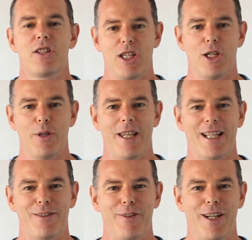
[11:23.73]
See you in the
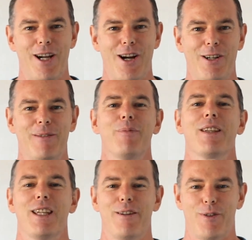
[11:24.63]
next video.
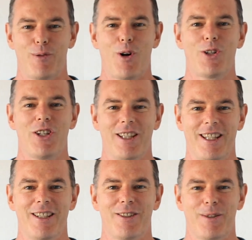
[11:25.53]
If you're watching
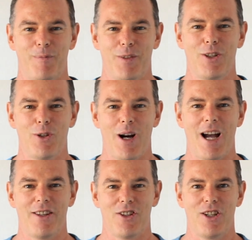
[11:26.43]
this, you
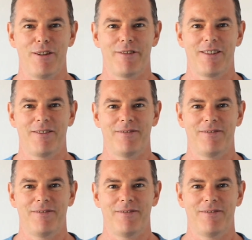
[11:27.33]
are the shift.